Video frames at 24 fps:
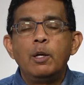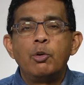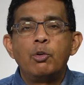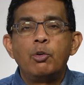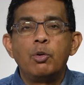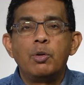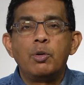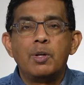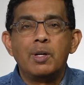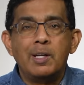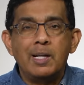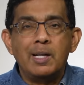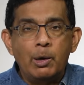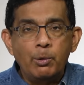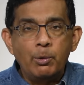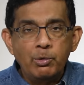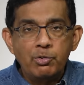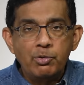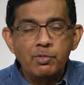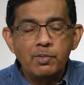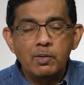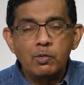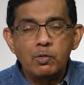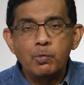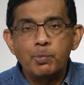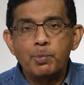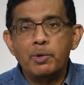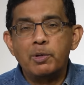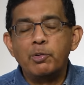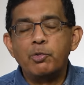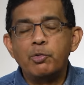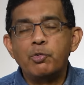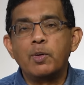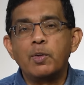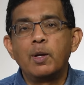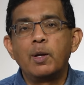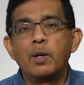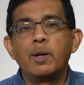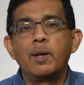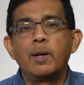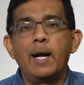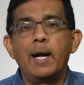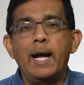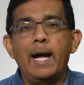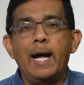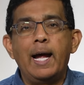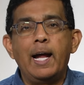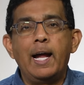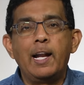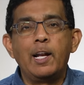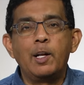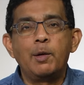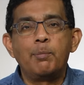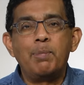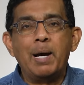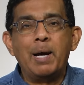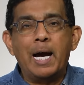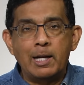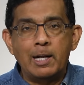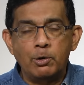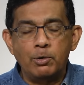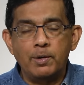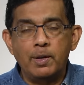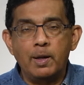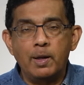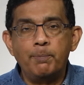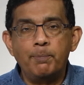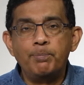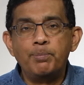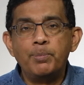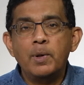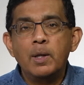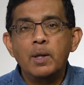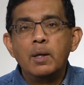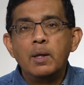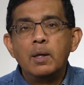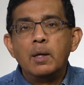to denounce this person and batter them.